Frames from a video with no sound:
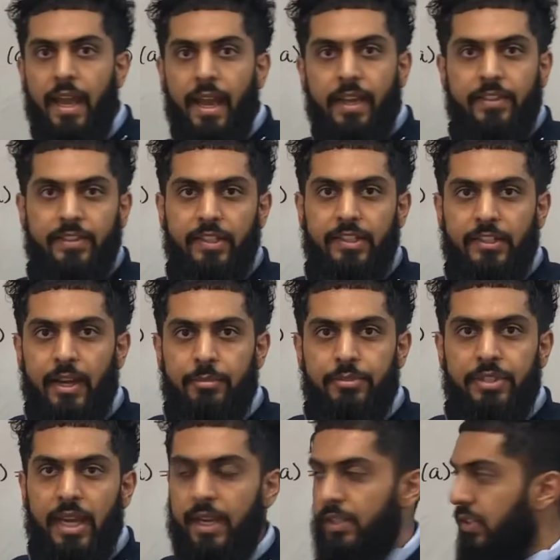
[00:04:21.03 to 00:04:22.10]
x the
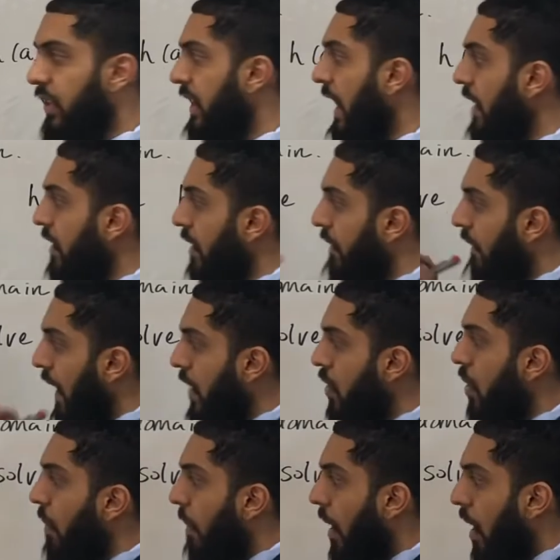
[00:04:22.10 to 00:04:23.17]
subject, to get the
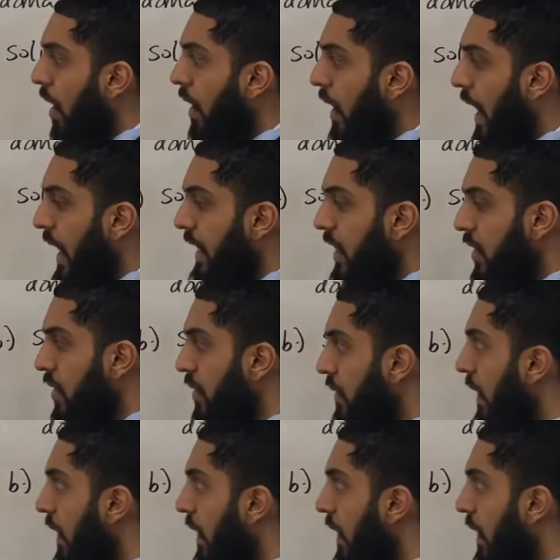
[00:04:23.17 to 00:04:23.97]
final mark, I need to